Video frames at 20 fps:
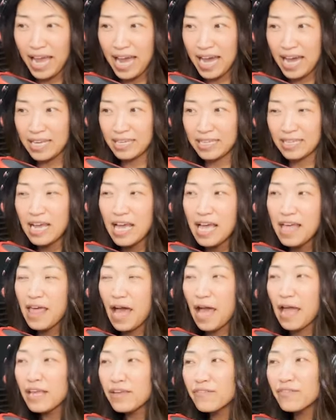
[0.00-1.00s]
and
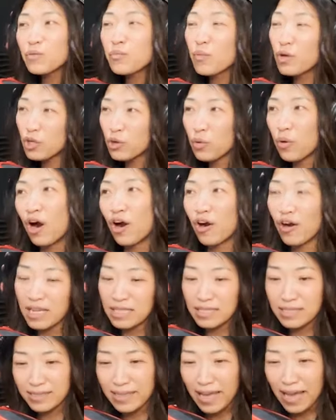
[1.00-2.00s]
that even when you are
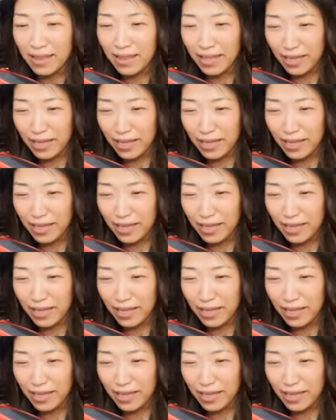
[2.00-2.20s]
on set,